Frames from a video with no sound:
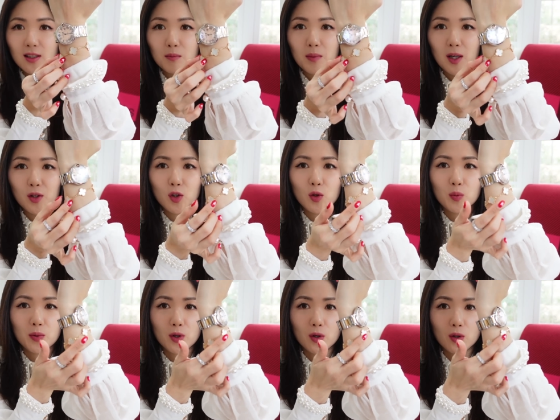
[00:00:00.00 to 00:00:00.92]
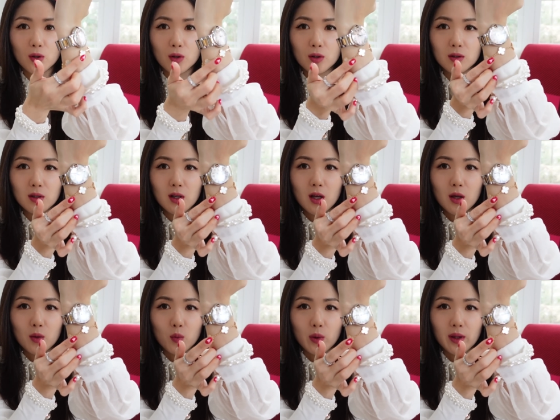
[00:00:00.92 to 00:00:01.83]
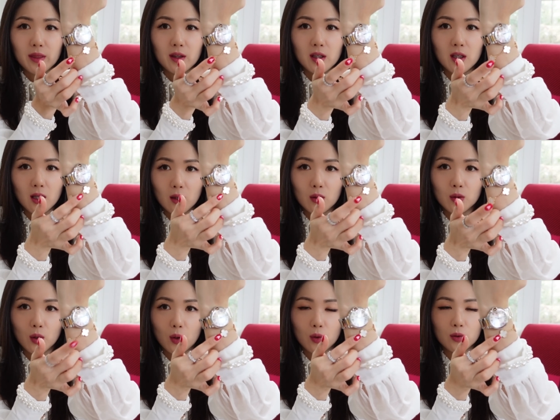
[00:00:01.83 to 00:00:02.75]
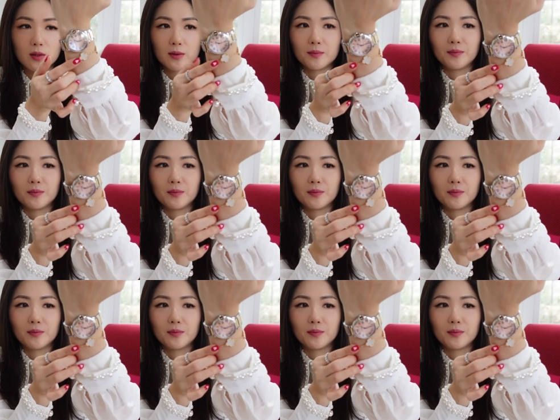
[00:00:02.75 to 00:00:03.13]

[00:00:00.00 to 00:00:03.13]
mother of pearl with the yellow gold